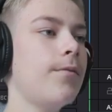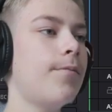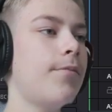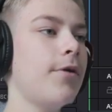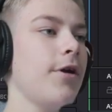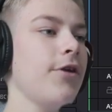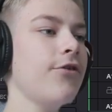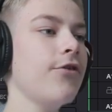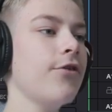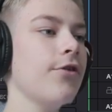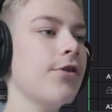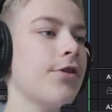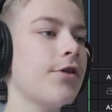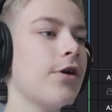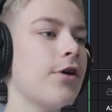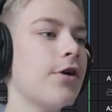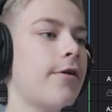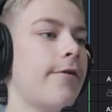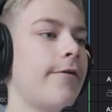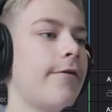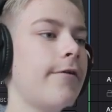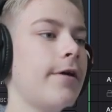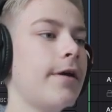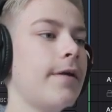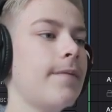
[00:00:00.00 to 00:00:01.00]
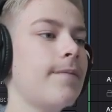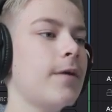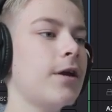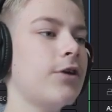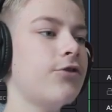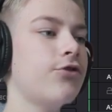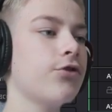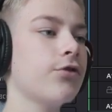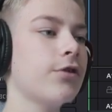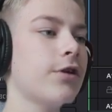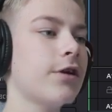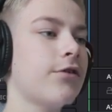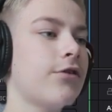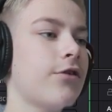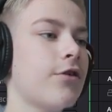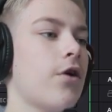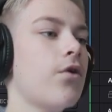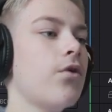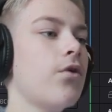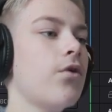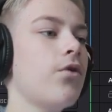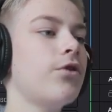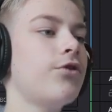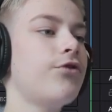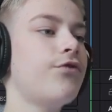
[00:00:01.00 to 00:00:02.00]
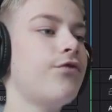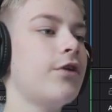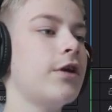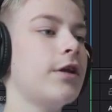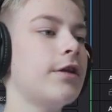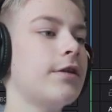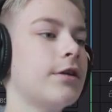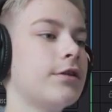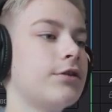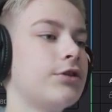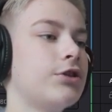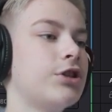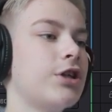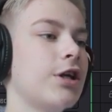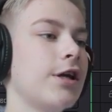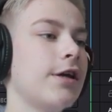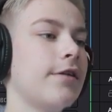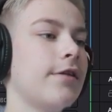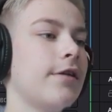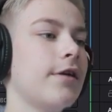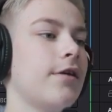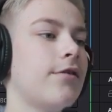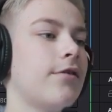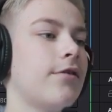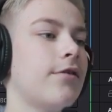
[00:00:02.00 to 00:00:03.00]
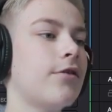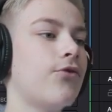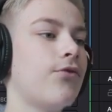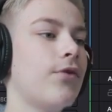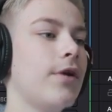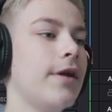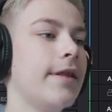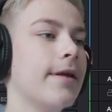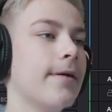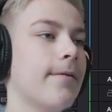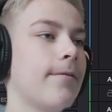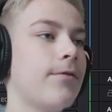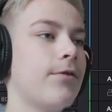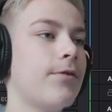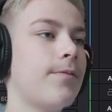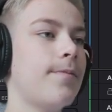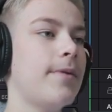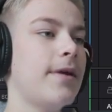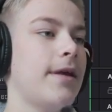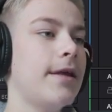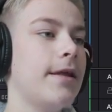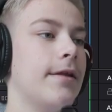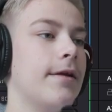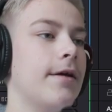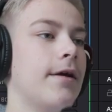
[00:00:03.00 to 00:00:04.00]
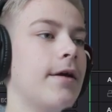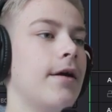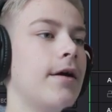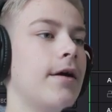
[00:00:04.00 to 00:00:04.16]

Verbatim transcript: press on that arrow and make sure that the only thing that's checked is the Retime Speed.